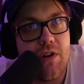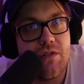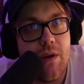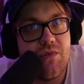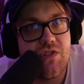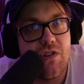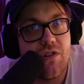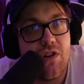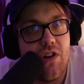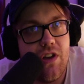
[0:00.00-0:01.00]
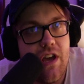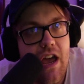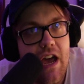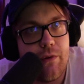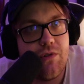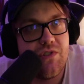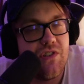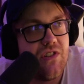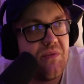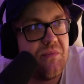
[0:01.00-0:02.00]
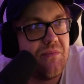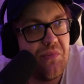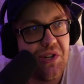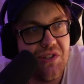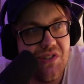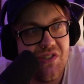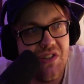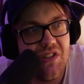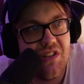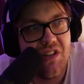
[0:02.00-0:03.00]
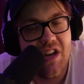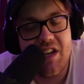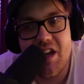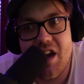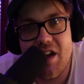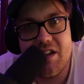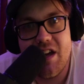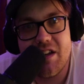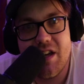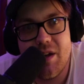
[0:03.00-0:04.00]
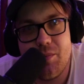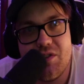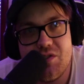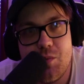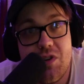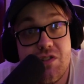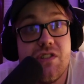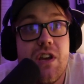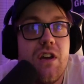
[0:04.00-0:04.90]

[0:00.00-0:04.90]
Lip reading: just gonna call it aggro system because I can't pronounce words.